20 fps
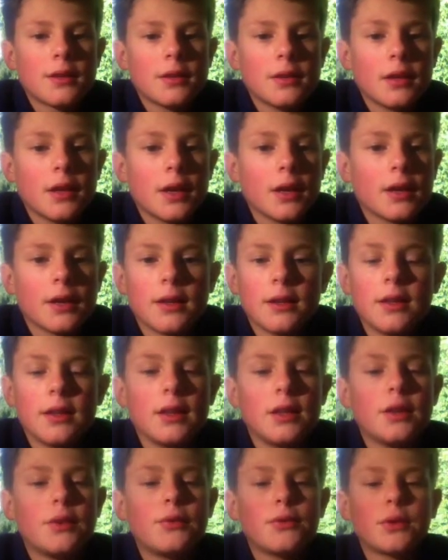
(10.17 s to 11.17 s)
yeah, and
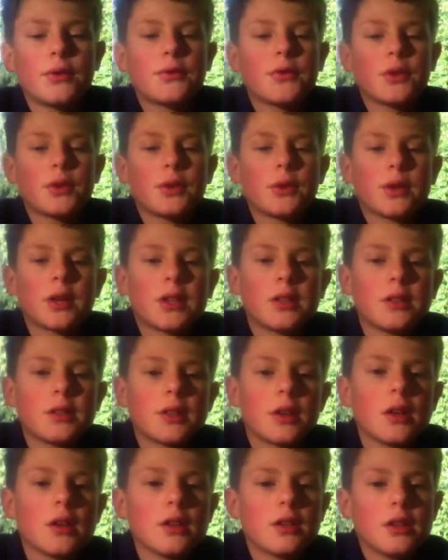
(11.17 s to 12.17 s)
even if you're not getting
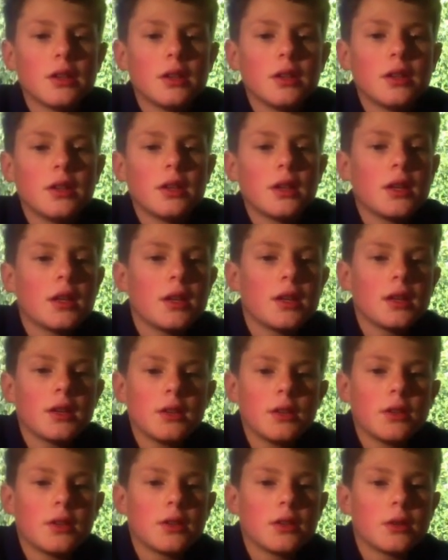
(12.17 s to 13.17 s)
started,
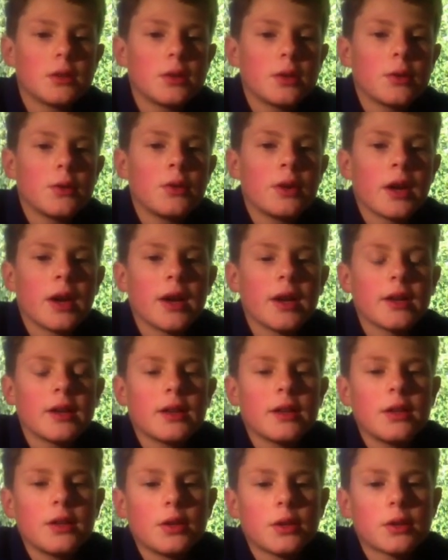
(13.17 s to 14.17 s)
you can still get
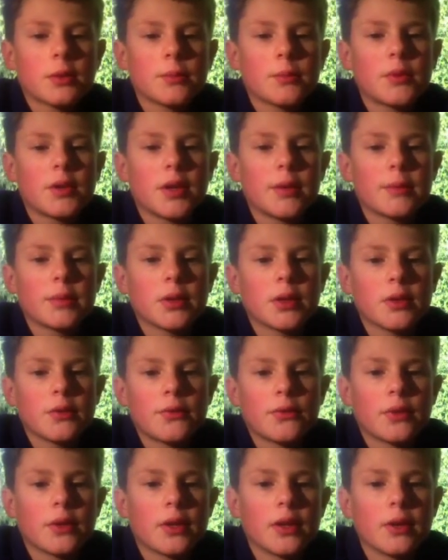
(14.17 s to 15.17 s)
some tips
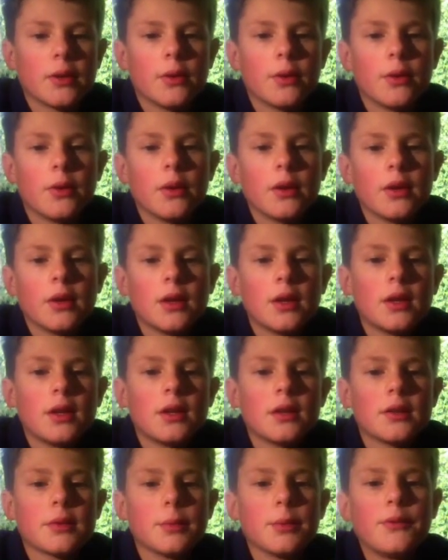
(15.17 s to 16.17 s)
hopefully, or
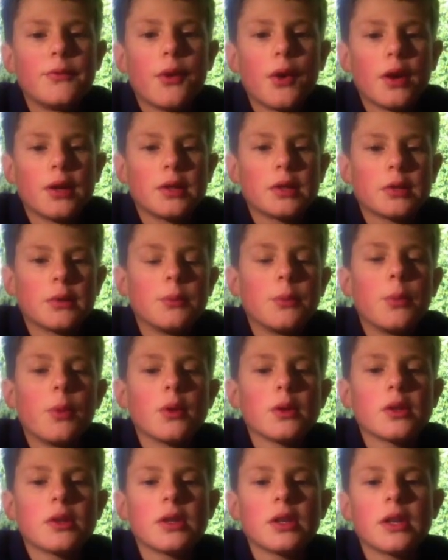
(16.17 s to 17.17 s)
some advice on
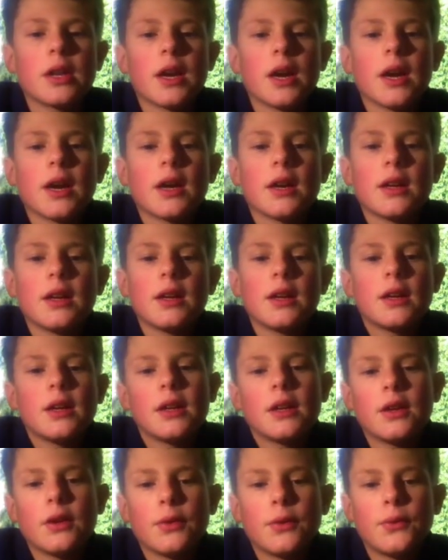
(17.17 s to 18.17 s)
what to get
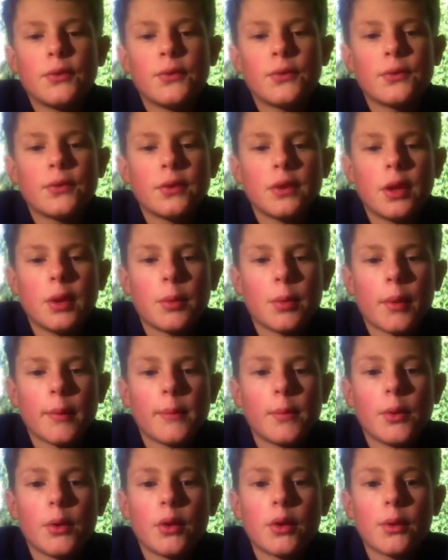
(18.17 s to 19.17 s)
if you want
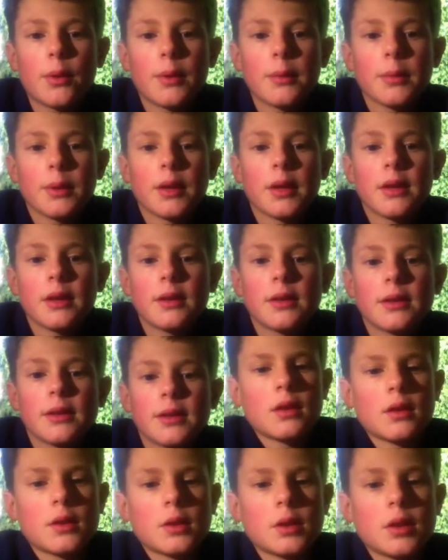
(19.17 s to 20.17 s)
more equipment.
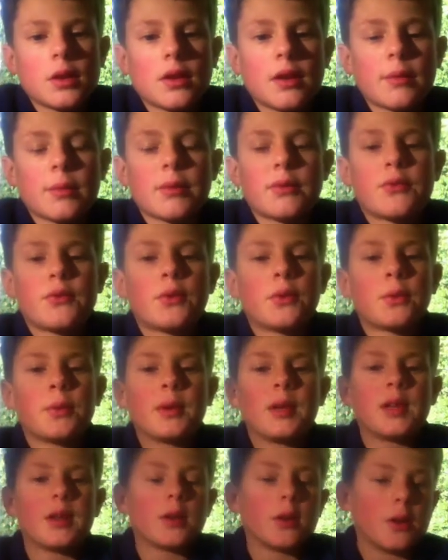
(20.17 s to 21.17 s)
So now before
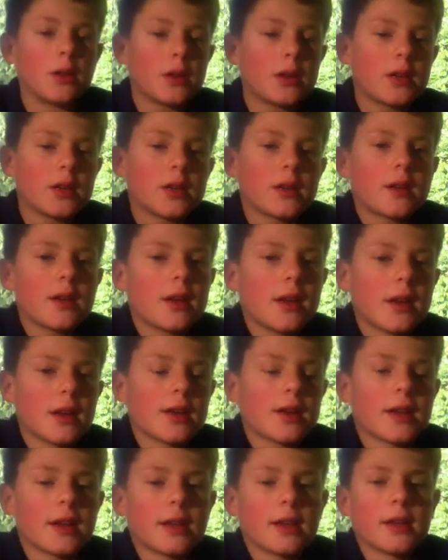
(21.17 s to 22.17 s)
we look at
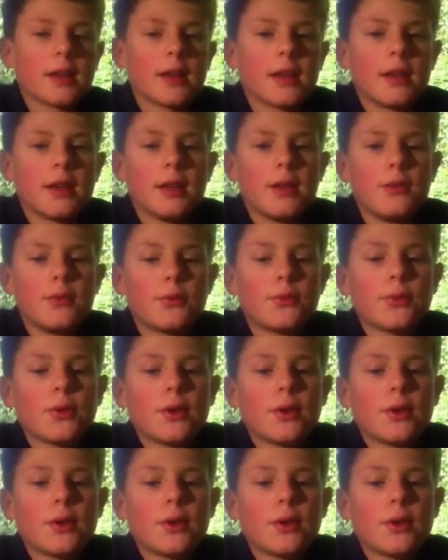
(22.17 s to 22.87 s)
getting a lathe,